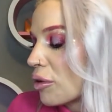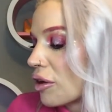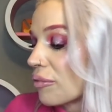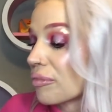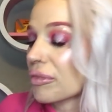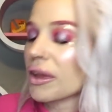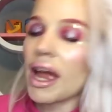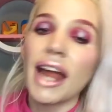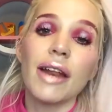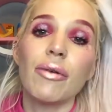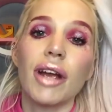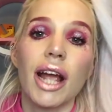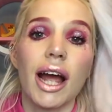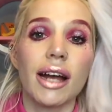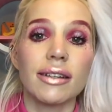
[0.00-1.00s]
But
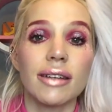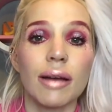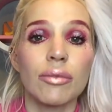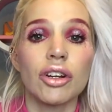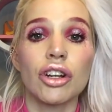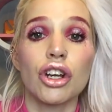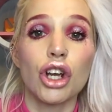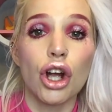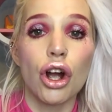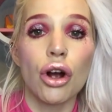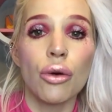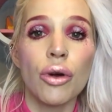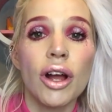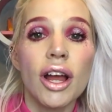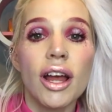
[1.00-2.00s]
anyway, guys, I'm gonna
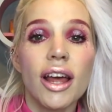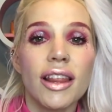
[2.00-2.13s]
go.